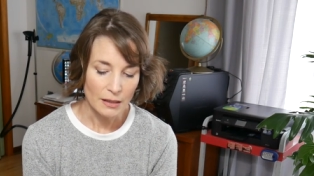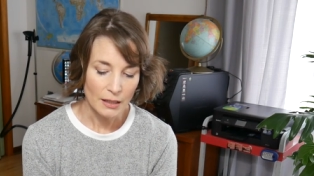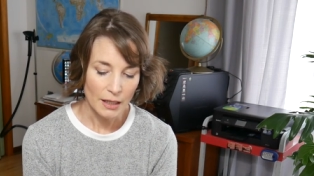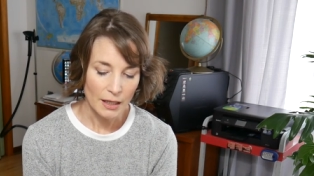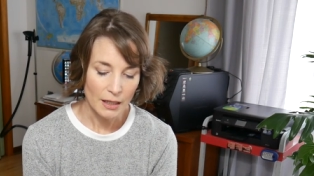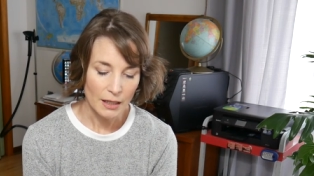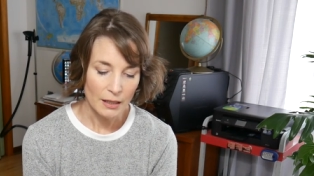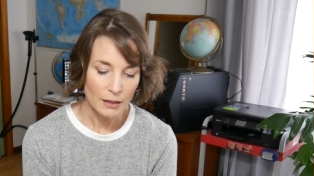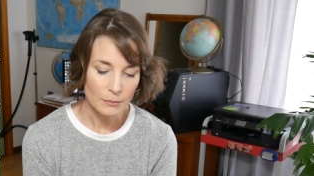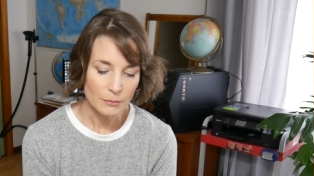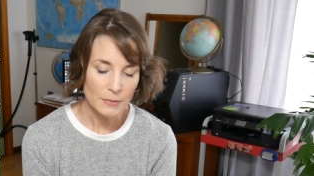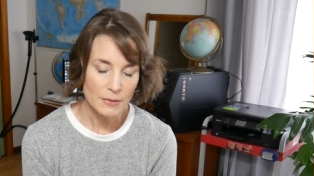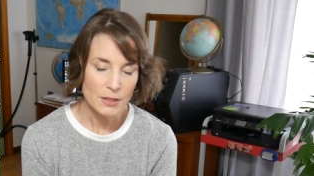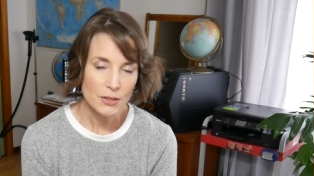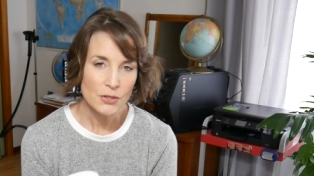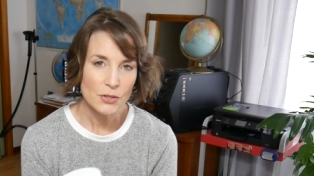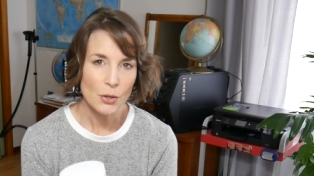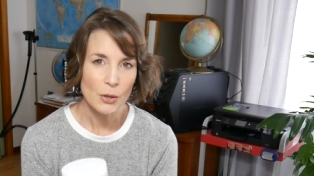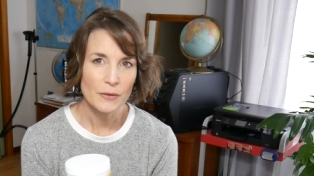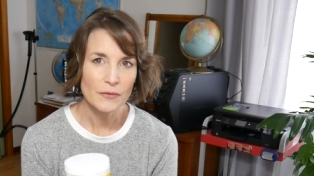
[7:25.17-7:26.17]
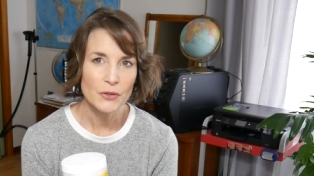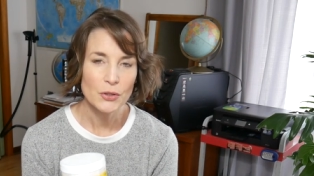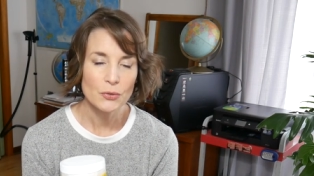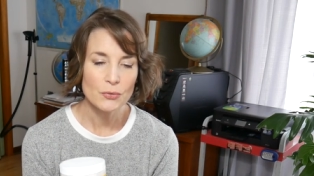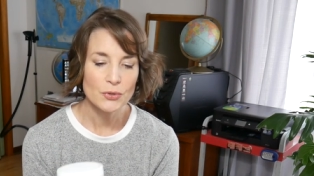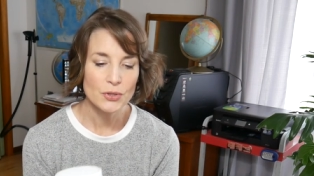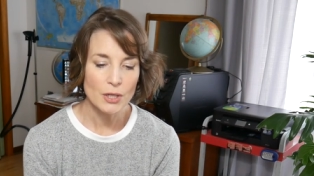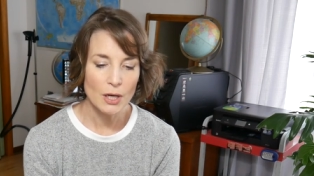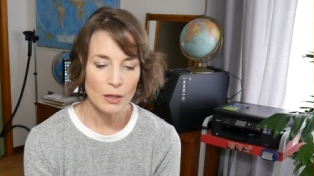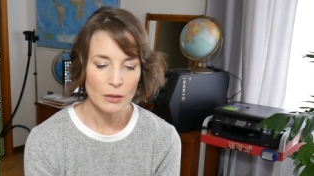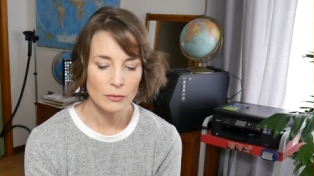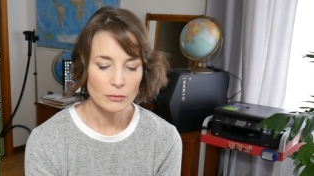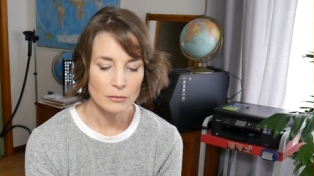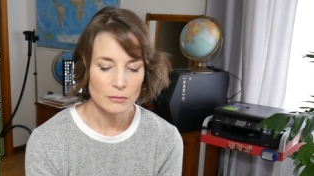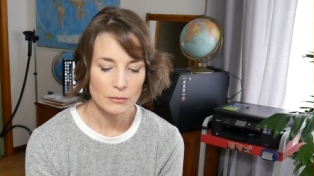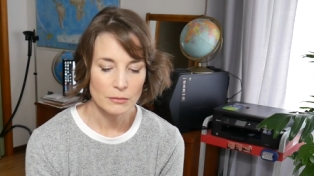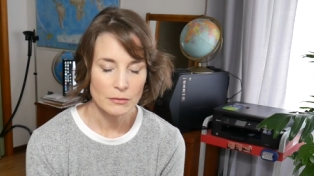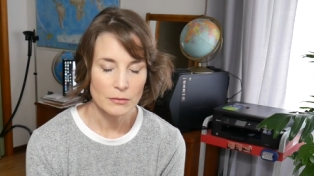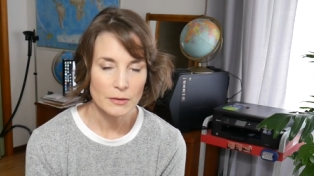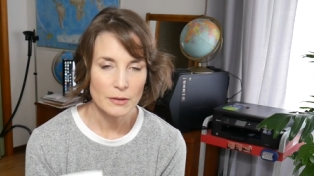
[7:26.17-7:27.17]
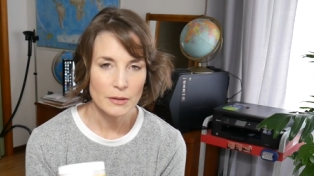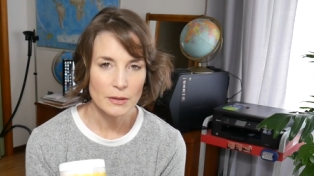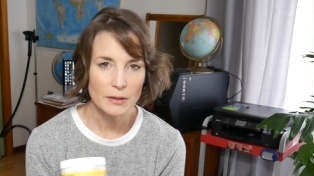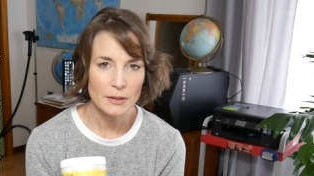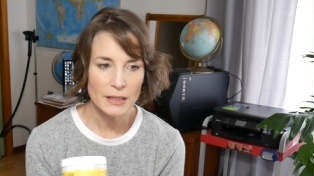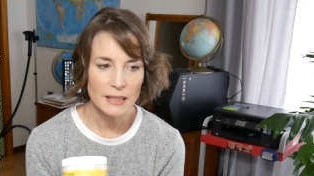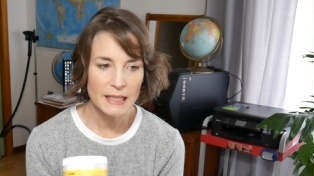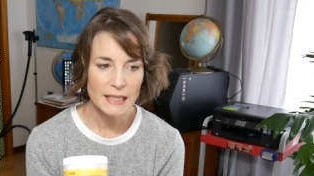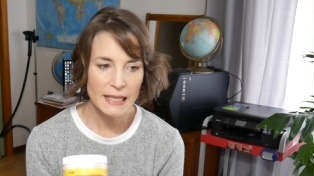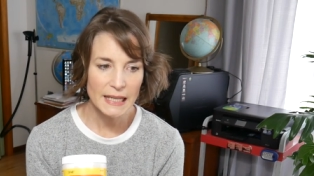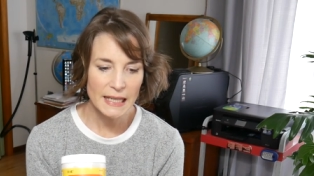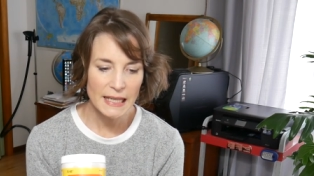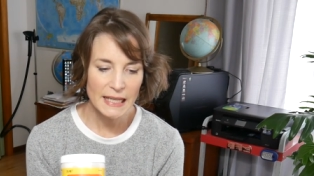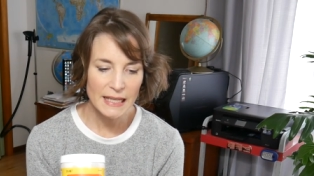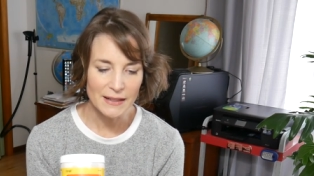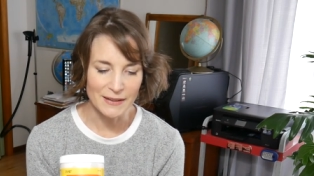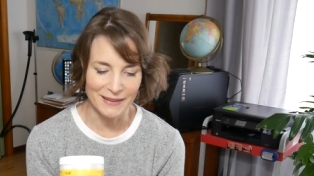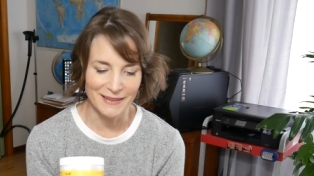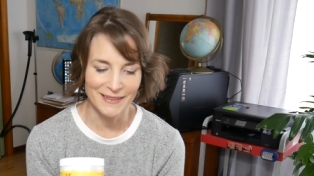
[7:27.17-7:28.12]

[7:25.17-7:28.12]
Um, so if you don't the key,